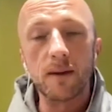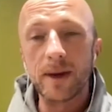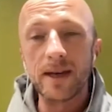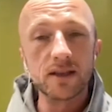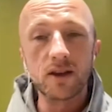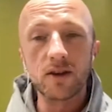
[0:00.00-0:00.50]

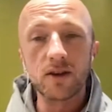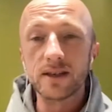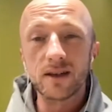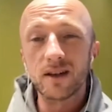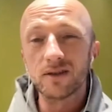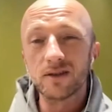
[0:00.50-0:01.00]
site
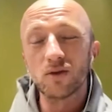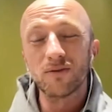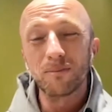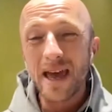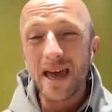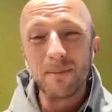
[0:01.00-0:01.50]
is our sort
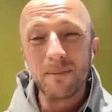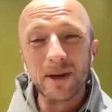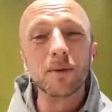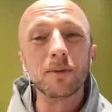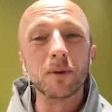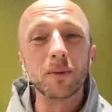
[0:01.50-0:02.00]
of bare
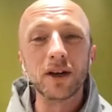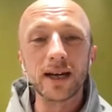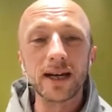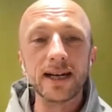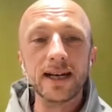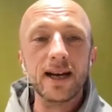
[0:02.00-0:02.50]
minimum that we
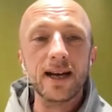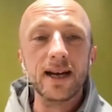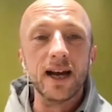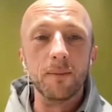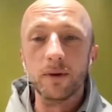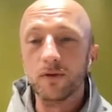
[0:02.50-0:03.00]
look at.
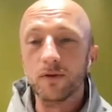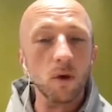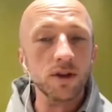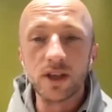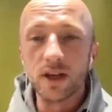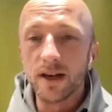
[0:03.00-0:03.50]
We've got
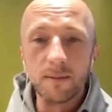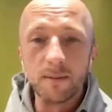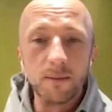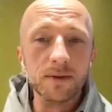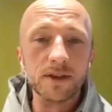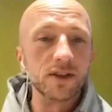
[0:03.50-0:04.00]
one site at the
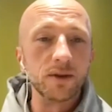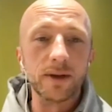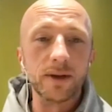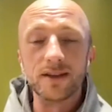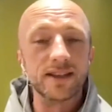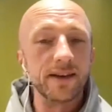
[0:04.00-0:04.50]
moment that's
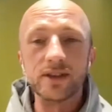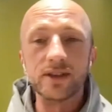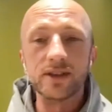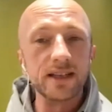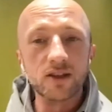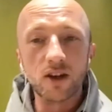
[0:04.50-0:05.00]
doing like
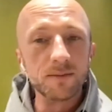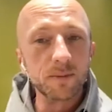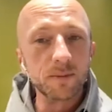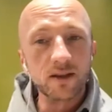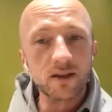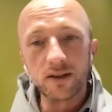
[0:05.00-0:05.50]
17 times
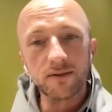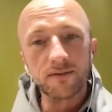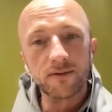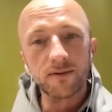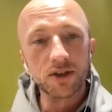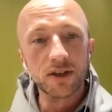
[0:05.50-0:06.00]
base site
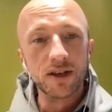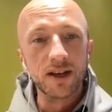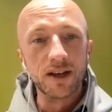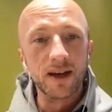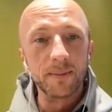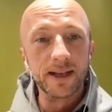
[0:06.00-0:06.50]
conversion,
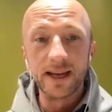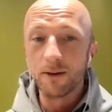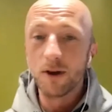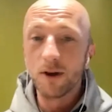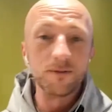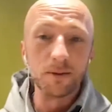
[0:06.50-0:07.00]
and
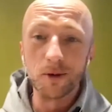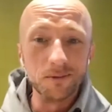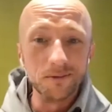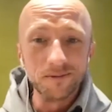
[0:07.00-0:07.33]
they're over the moon.